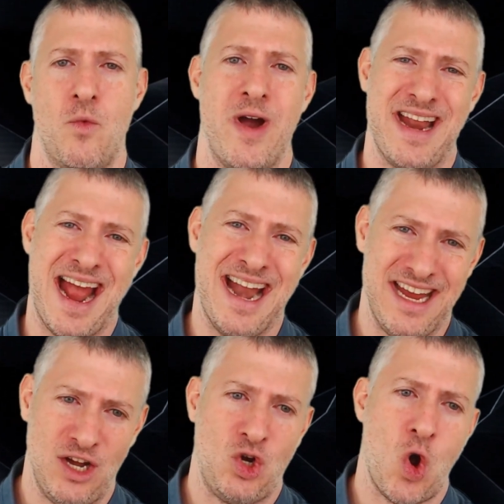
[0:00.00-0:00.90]
when
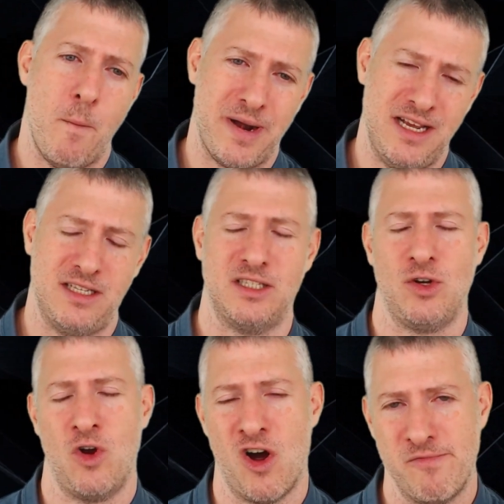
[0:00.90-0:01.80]
adding companies,
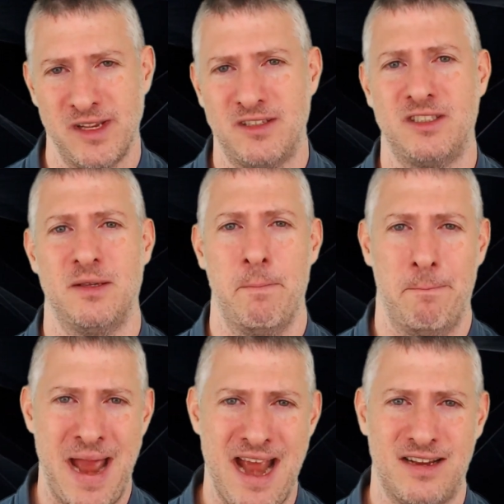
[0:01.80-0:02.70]
governments,
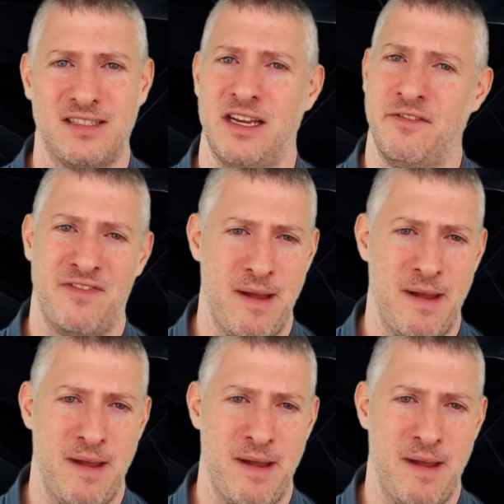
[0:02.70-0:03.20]
banks, and